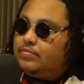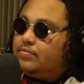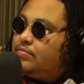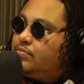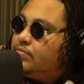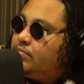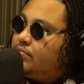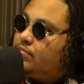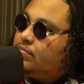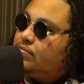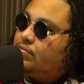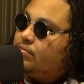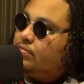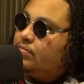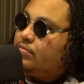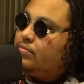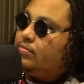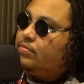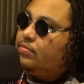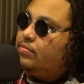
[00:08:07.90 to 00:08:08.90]

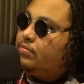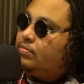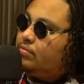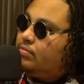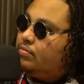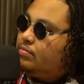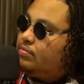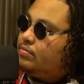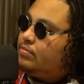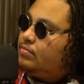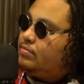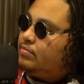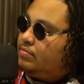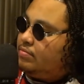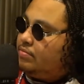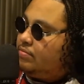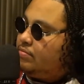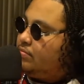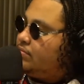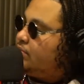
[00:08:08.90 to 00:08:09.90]

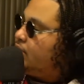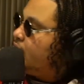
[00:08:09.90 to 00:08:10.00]
[no speech]